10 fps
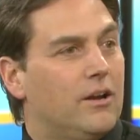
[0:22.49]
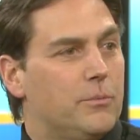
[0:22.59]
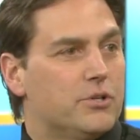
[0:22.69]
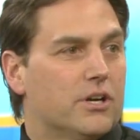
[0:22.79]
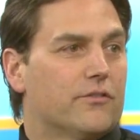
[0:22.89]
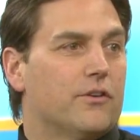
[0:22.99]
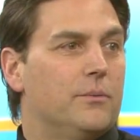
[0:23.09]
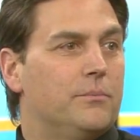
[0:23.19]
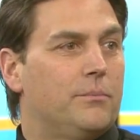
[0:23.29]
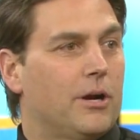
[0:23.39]
Bouchard from
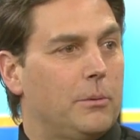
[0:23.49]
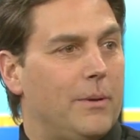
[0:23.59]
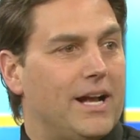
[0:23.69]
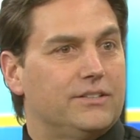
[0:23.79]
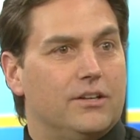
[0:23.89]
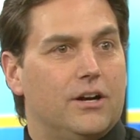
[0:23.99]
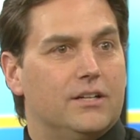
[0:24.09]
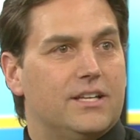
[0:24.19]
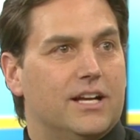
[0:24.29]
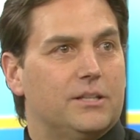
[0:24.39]
Parable magazine
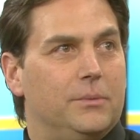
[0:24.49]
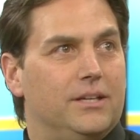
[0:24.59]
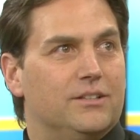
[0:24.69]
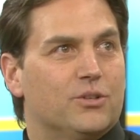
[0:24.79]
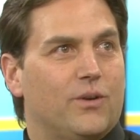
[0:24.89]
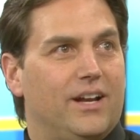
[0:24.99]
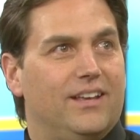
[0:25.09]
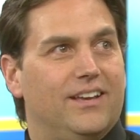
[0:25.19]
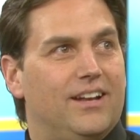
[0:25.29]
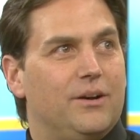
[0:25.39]
contacted me to write
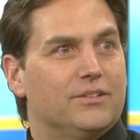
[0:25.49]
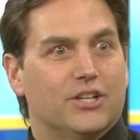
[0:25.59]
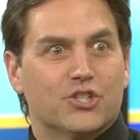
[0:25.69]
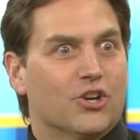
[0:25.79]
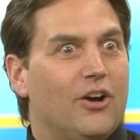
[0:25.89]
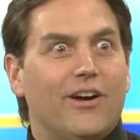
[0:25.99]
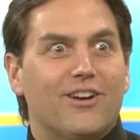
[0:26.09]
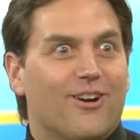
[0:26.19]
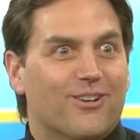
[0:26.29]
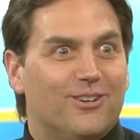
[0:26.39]
it, and I was like, sure, I'll write
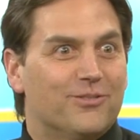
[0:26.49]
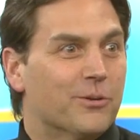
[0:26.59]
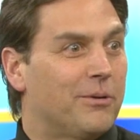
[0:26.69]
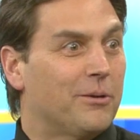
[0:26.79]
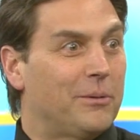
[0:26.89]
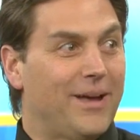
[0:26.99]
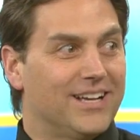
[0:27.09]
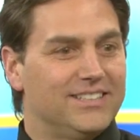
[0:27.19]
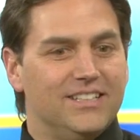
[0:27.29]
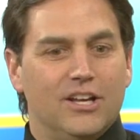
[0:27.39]
an article for Parable
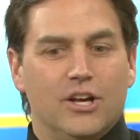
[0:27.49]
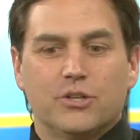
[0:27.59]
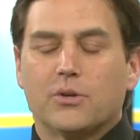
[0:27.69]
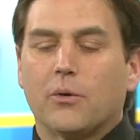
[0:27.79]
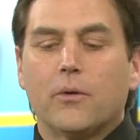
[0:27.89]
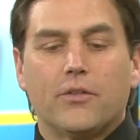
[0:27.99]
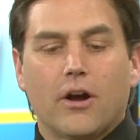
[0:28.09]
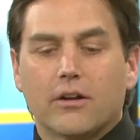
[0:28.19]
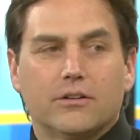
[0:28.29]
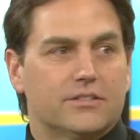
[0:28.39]
magazine. So I wrote the
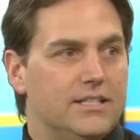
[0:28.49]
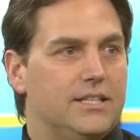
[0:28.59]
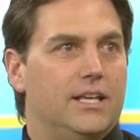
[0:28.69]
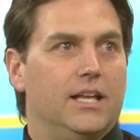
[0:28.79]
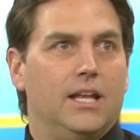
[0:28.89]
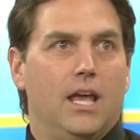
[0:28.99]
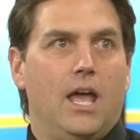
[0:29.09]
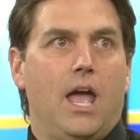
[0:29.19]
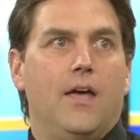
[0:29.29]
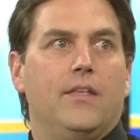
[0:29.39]
article, sent it in.
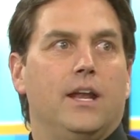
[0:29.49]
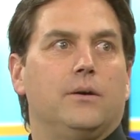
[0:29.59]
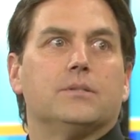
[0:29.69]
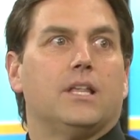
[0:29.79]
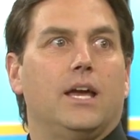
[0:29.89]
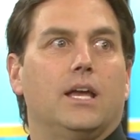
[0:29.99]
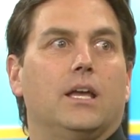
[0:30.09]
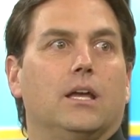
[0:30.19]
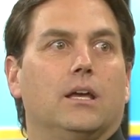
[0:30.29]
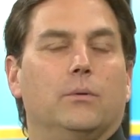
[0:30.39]
And then I was like,
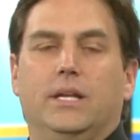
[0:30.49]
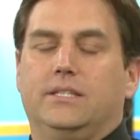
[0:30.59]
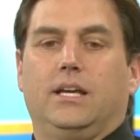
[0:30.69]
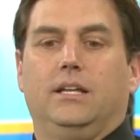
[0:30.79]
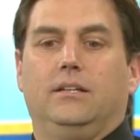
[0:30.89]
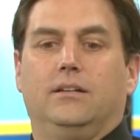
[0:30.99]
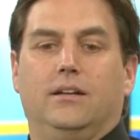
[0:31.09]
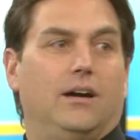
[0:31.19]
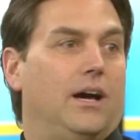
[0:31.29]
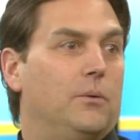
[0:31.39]
wait a second,
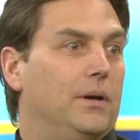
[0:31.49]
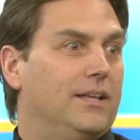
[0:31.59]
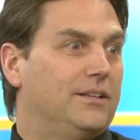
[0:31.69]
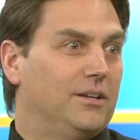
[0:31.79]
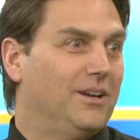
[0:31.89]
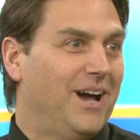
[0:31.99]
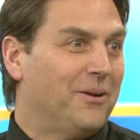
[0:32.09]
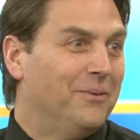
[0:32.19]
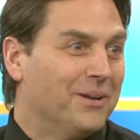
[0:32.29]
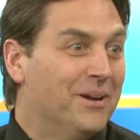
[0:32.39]
I don't want
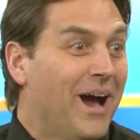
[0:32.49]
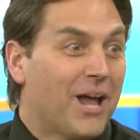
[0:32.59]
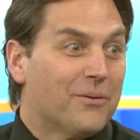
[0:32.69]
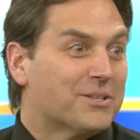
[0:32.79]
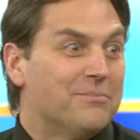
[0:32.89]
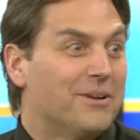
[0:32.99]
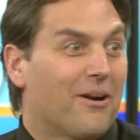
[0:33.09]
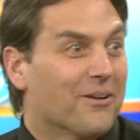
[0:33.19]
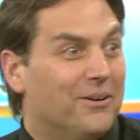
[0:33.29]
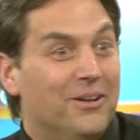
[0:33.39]
to submit an
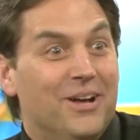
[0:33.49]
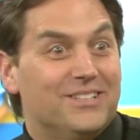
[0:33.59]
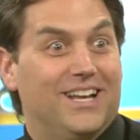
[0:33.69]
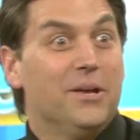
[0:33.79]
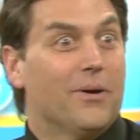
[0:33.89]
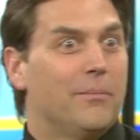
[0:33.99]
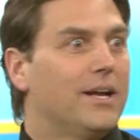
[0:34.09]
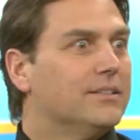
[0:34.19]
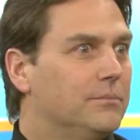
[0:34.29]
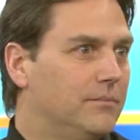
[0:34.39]
article to anywhere
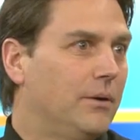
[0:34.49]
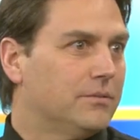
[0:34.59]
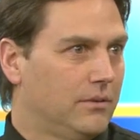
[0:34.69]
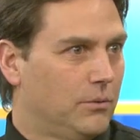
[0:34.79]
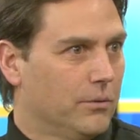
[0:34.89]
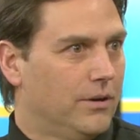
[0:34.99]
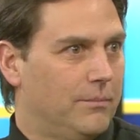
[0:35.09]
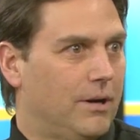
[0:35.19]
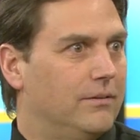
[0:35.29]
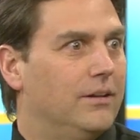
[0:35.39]
because I was a little worried
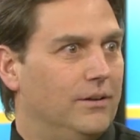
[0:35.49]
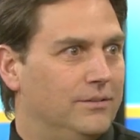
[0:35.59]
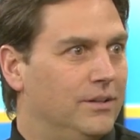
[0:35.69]
about, you know.